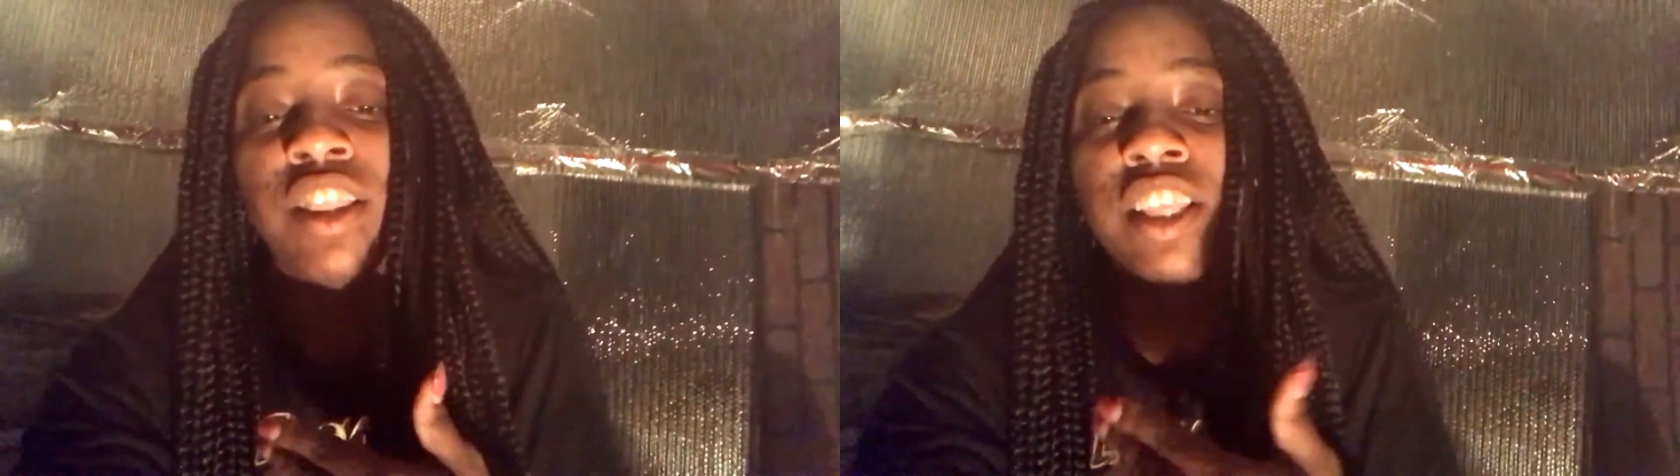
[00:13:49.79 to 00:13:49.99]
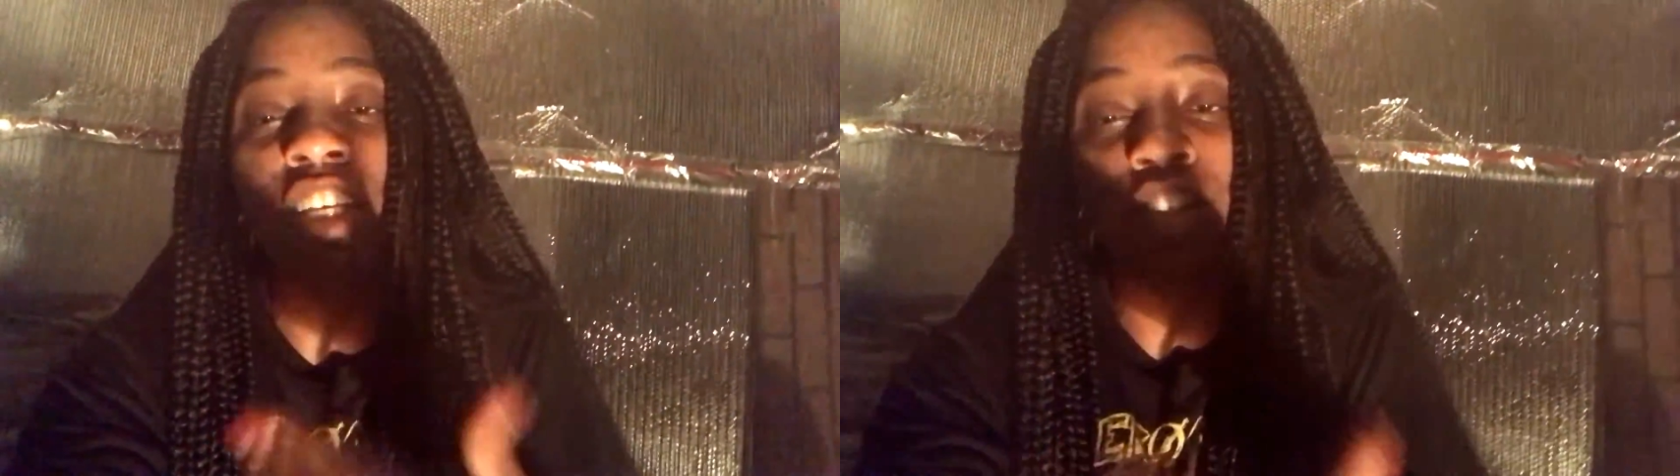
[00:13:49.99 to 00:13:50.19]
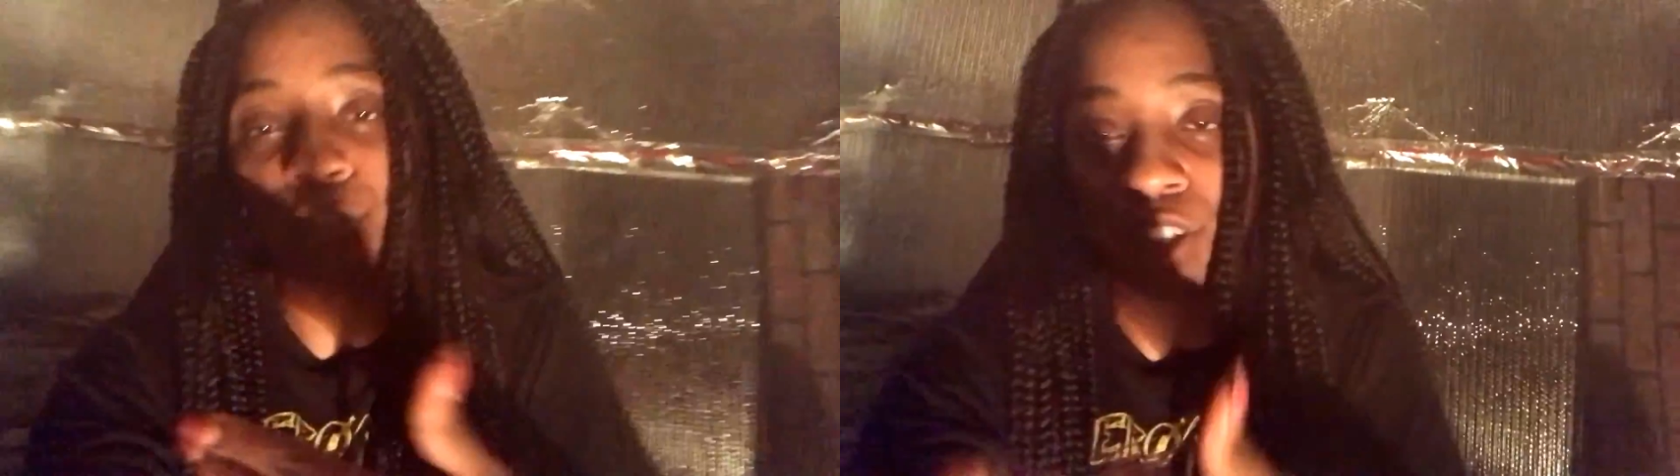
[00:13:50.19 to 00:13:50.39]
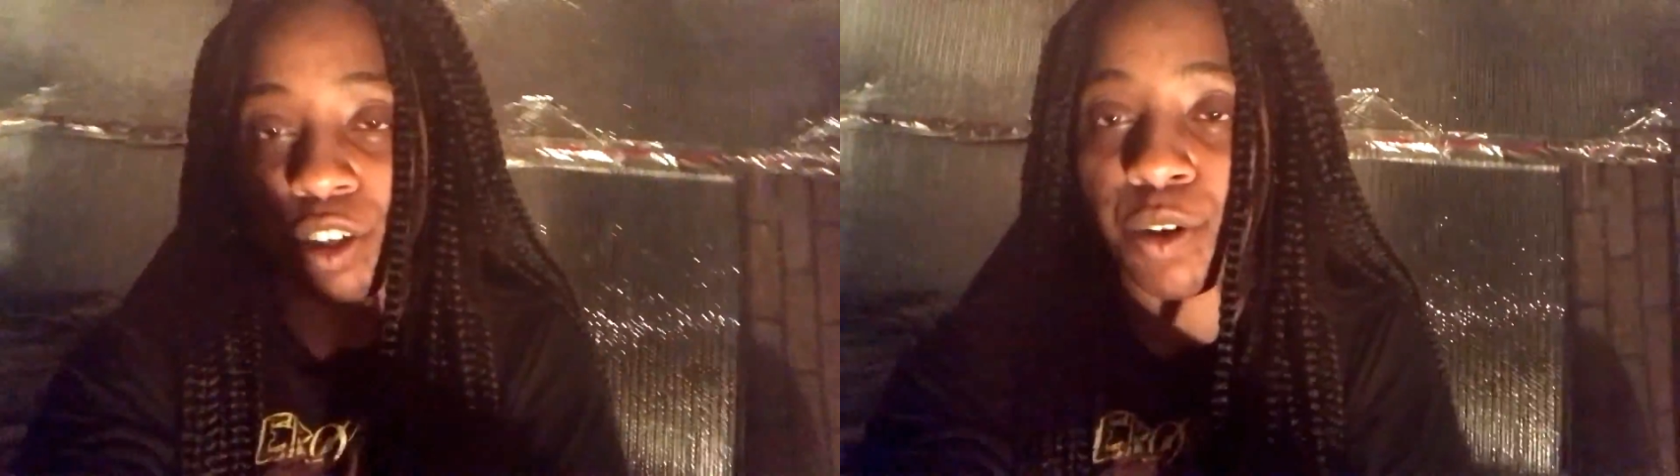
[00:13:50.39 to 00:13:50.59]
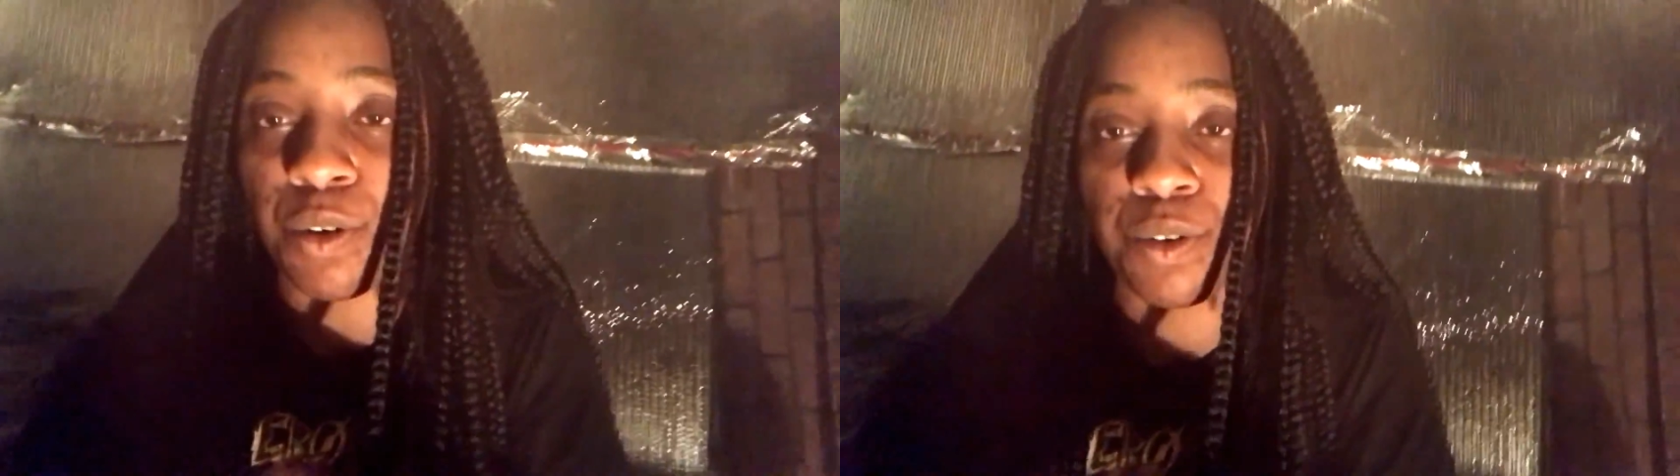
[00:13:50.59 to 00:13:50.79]
think you're
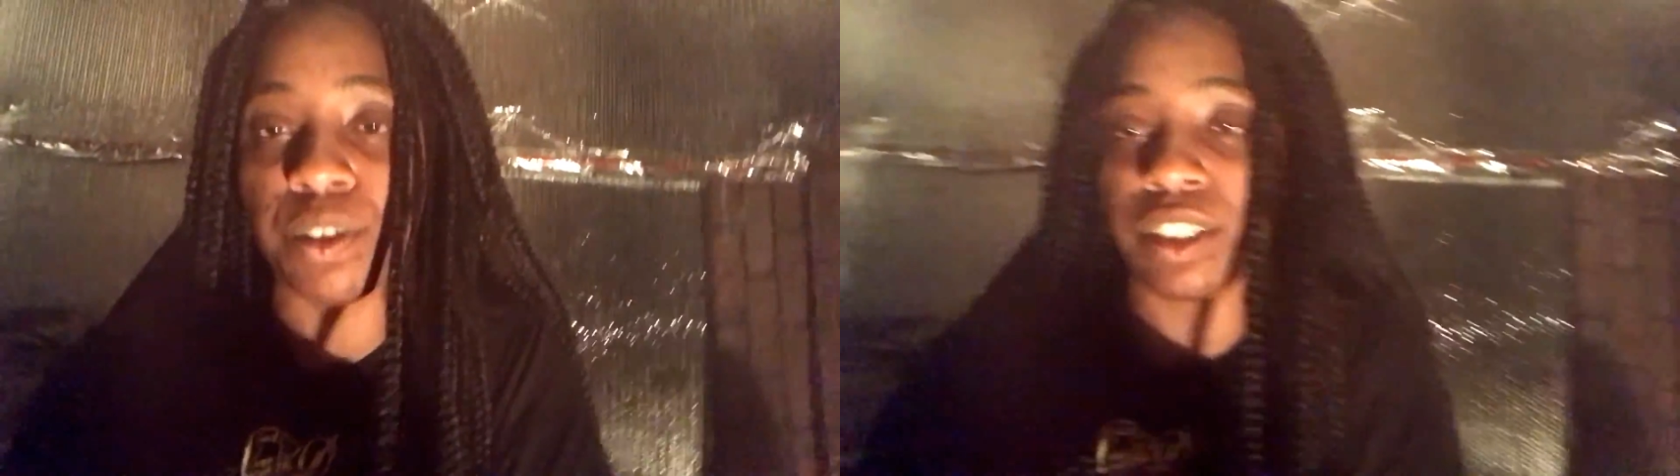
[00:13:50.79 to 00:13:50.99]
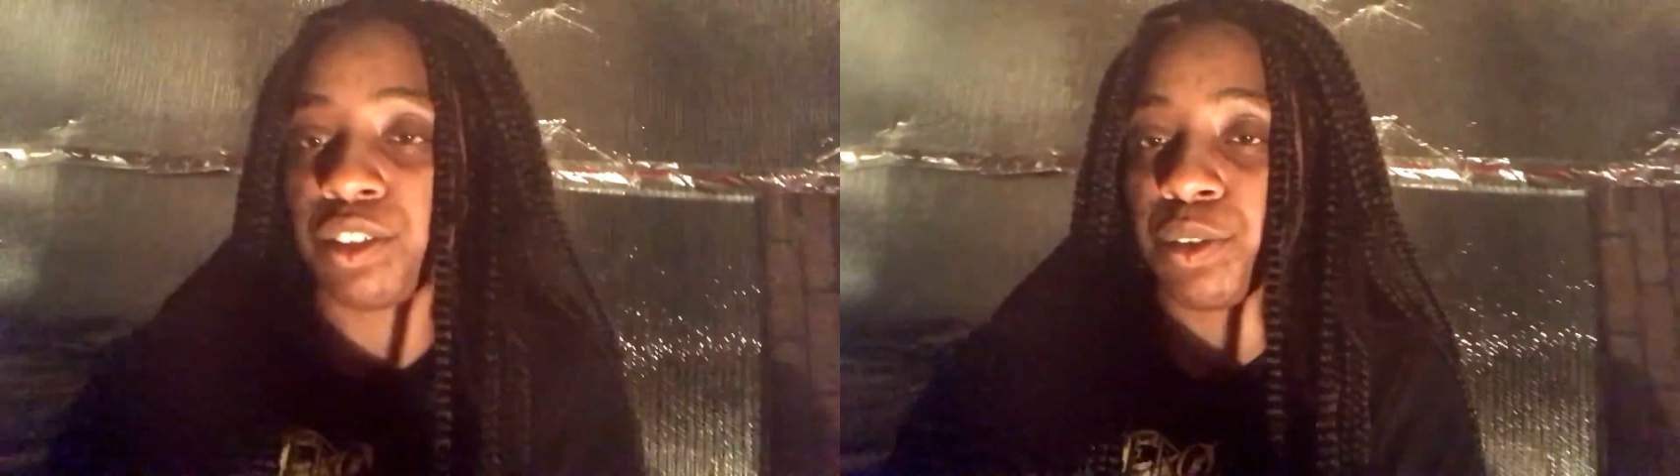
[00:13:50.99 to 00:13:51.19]
cool in